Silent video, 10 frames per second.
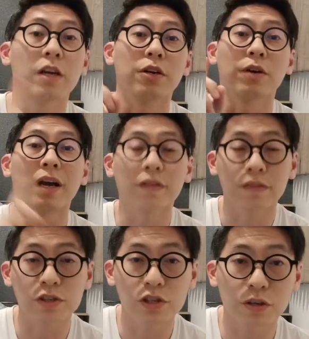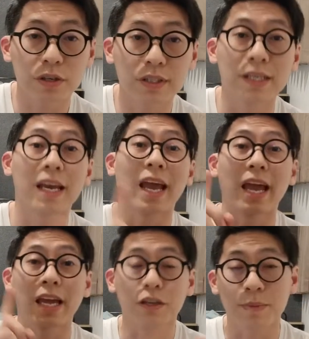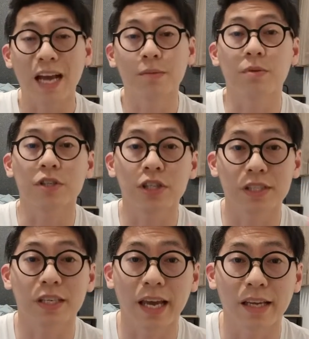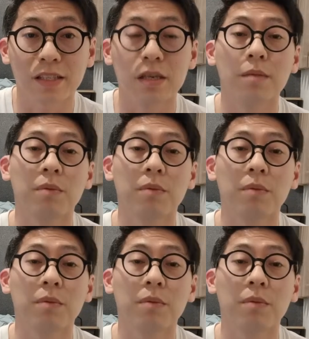your health insurance, and your passport just in case.